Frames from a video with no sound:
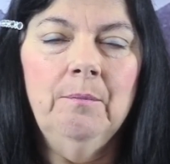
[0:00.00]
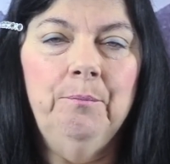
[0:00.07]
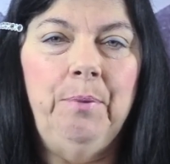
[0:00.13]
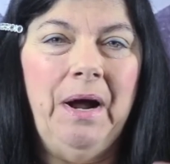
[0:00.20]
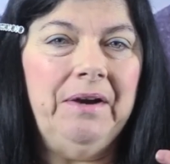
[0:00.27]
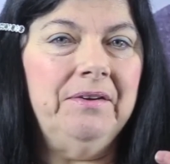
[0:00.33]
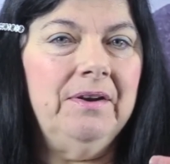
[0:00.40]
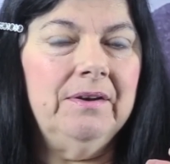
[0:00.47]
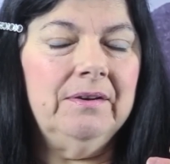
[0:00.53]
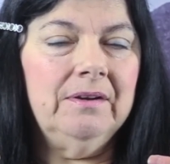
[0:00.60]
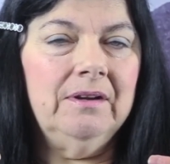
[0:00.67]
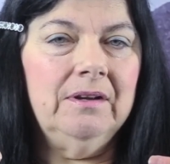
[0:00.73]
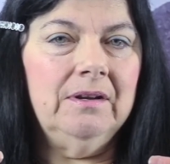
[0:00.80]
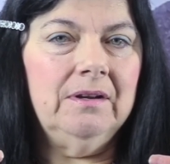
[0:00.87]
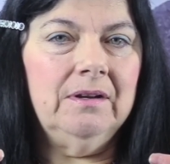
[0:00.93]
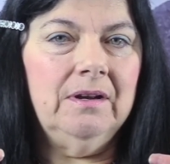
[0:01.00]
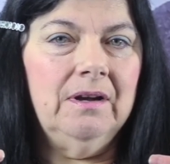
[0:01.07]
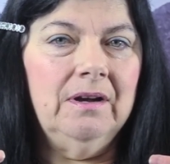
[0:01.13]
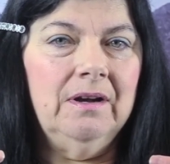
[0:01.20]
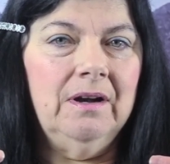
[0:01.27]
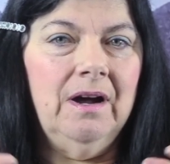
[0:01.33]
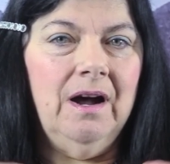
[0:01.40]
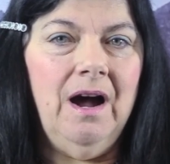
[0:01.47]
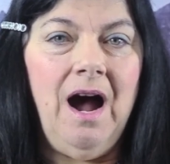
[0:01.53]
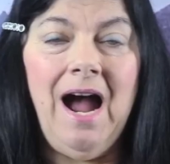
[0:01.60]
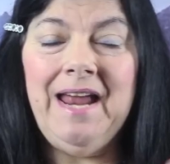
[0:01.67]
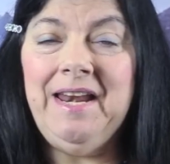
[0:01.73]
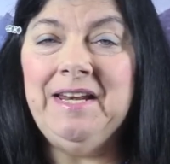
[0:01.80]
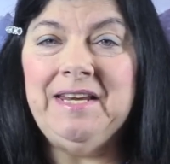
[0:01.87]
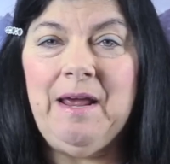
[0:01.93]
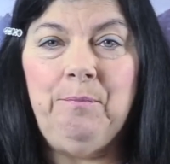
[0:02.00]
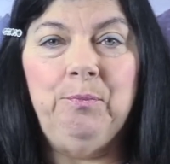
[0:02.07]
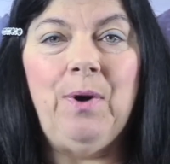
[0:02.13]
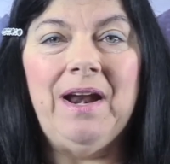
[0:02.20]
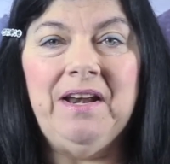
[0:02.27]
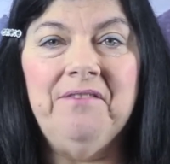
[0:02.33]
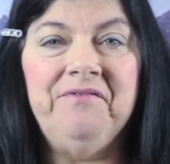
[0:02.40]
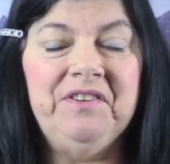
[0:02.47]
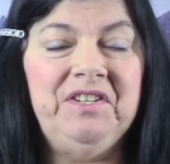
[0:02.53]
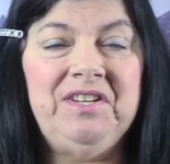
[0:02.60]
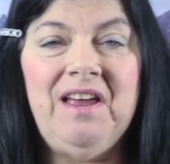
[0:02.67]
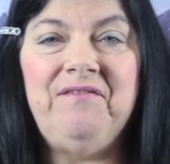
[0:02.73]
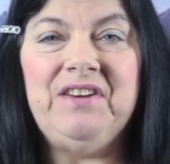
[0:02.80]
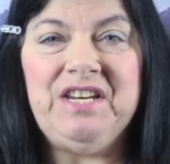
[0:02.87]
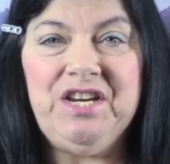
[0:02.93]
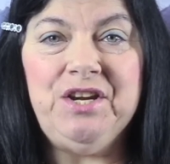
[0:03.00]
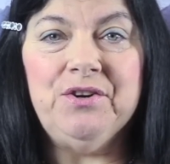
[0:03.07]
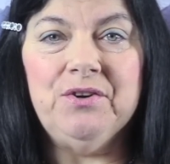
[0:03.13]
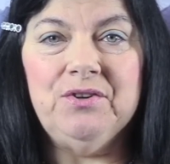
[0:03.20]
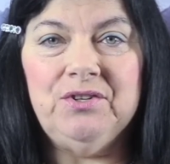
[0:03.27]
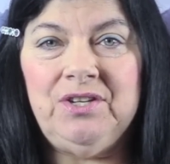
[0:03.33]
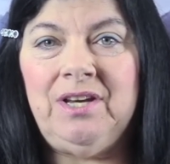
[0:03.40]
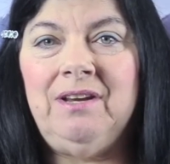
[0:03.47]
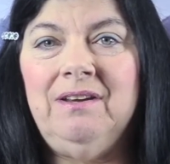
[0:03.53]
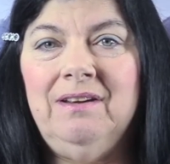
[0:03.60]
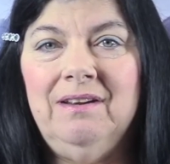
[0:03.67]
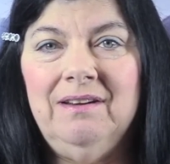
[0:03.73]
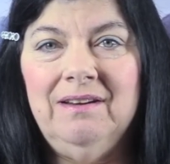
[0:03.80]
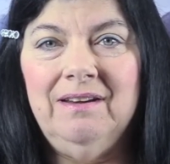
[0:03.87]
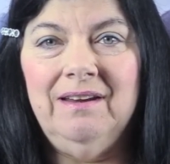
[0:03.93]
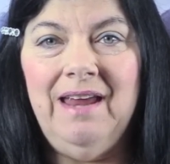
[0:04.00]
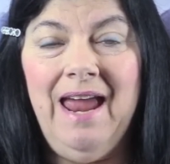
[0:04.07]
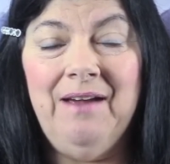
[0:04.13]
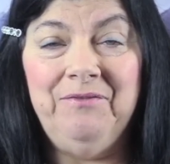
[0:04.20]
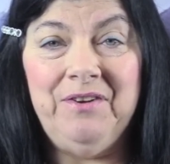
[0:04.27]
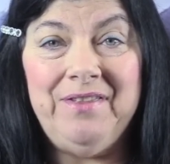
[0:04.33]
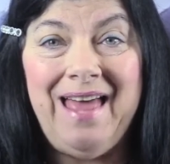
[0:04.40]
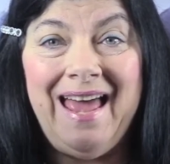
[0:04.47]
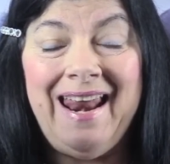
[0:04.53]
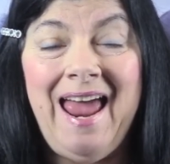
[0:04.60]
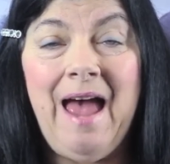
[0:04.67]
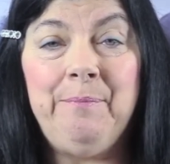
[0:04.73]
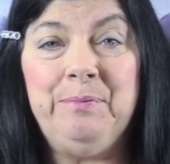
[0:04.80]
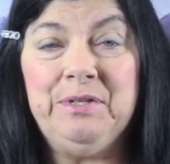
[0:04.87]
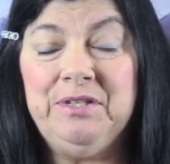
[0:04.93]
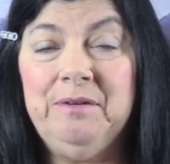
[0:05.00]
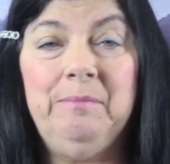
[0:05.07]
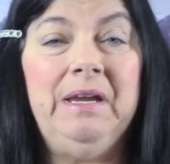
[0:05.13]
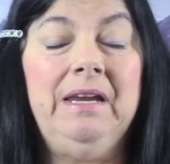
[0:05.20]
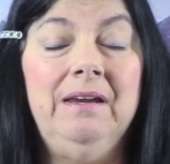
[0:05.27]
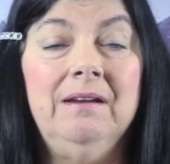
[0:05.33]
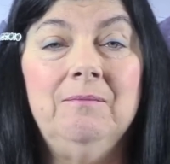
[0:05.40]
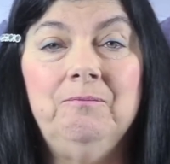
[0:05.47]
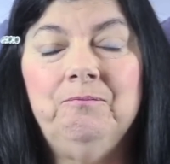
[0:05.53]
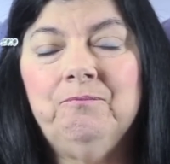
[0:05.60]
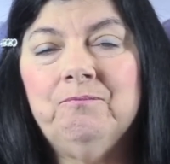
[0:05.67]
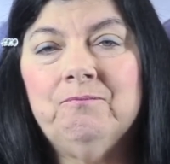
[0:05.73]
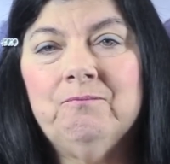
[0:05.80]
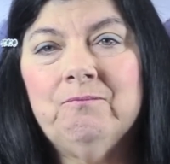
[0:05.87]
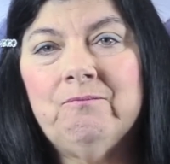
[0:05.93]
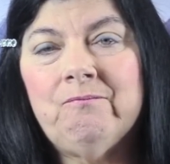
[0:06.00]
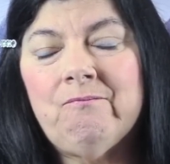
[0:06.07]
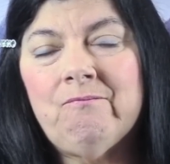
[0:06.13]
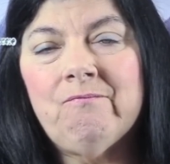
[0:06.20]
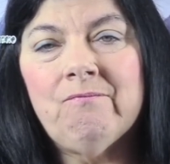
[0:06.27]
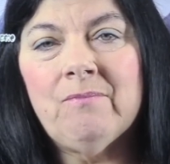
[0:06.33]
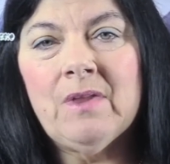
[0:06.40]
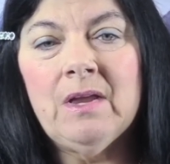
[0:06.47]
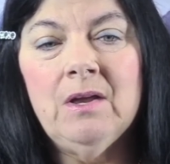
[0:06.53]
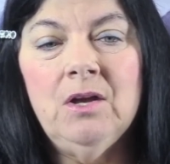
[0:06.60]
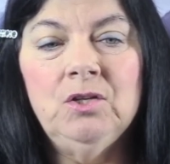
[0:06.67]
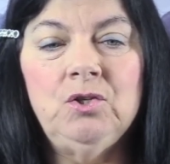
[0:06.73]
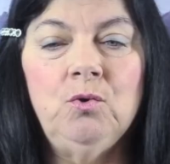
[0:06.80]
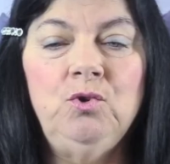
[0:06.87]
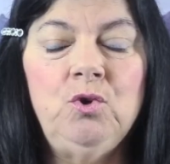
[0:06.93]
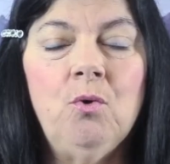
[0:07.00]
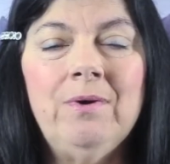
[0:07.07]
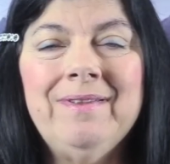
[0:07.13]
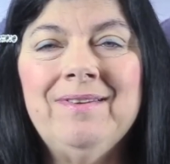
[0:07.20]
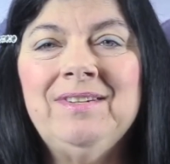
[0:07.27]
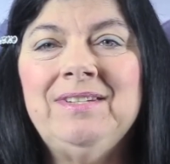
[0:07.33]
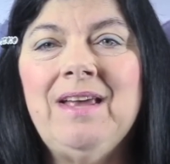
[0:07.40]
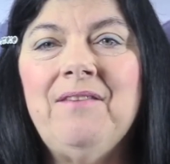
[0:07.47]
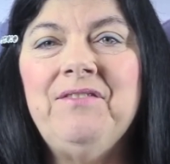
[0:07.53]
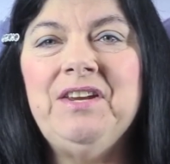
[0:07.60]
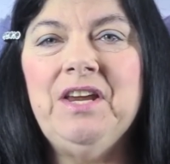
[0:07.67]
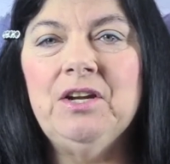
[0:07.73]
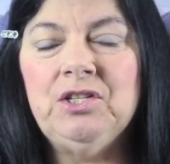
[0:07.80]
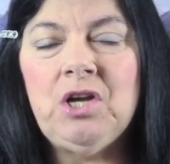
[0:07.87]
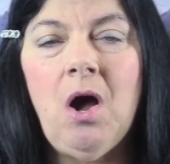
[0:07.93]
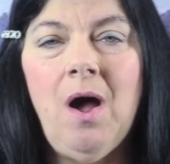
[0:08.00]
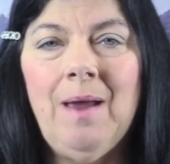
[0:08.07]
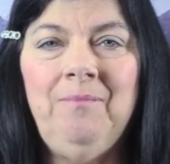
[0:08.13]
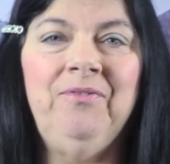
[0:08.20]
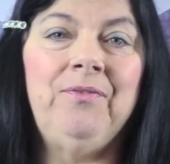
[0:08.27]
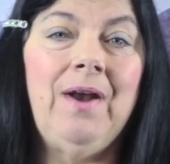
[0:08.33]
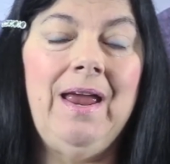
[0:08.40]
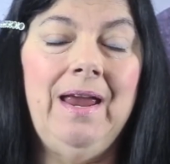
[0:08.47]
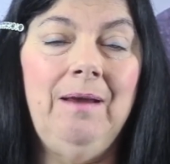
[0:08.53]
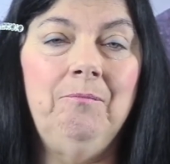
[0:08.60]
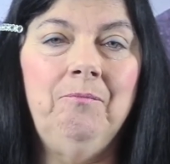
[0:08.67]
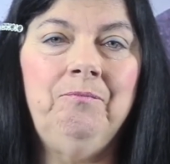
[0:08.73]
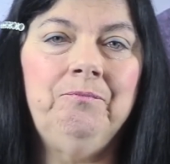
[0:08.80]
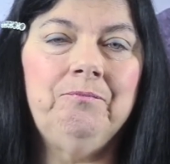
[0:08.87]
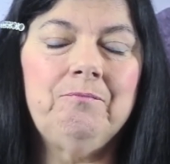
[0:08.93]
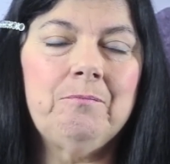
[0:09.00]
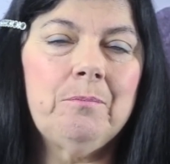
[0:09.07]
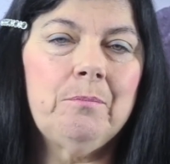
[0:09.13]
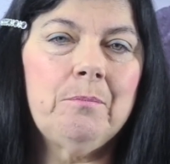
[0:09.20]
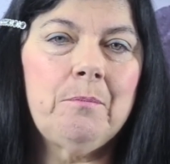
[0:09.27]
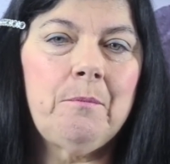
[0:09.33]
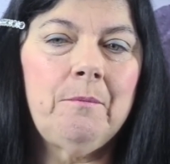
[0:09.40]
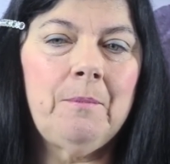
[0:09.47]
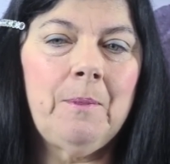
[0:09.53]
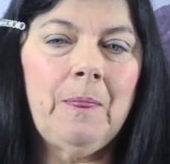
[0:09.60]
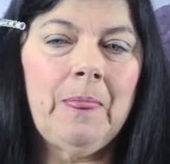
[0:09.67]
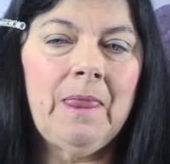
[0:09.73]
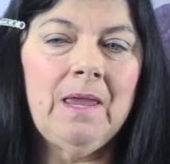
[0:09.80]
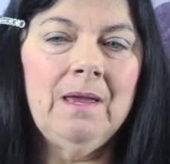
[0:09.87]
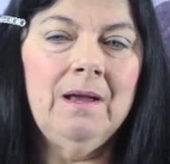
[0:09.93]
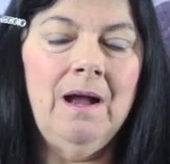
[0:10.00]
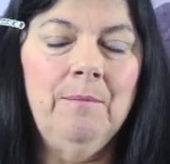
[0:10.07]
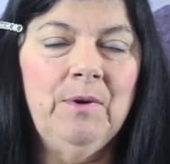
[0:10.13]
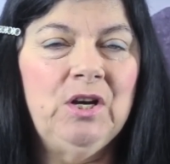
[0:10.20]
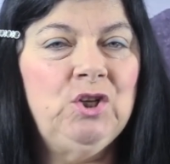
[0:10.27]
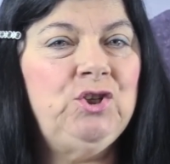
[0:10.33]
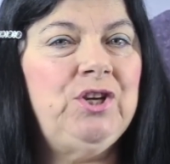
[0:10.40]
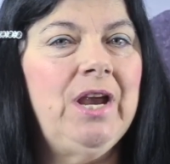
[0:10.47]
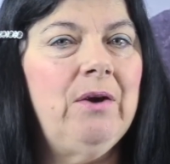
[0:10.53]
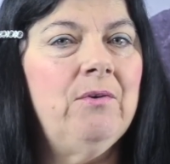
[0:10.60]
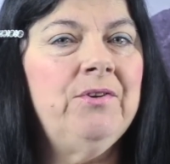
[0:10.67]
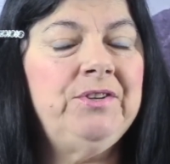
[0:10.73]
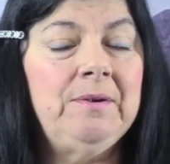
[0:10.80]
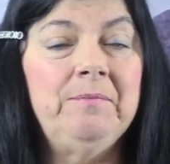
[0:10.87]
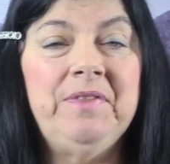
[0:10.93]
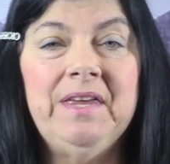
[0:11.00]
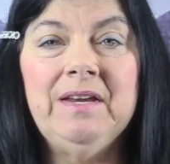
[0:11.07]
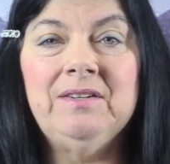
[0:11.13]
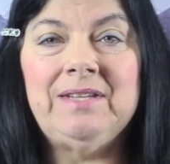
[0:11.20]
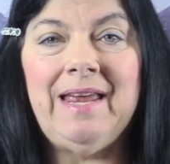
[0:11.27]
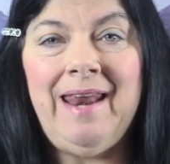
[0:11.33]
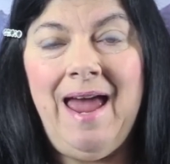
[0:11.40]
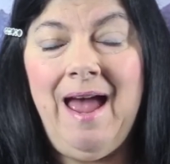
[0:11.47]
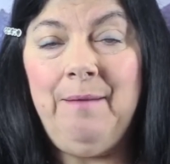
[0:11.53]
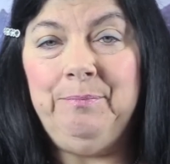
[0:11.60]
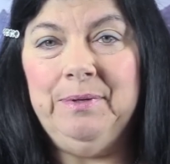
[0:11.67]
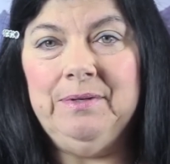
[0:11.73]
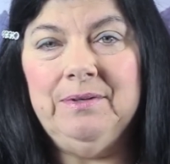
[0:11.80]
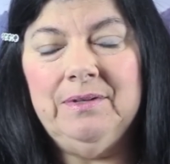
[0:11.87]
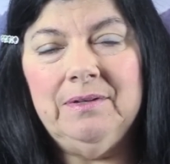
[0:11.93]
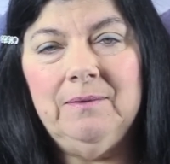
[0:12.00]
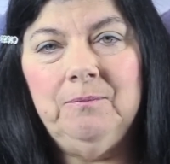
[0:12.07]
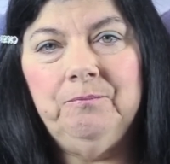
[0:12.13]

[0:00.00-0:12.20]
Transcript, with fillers: But I didn't get pregnant for seven years after that happened to me. So during the seven year time frame, I'm going to share some things that happened.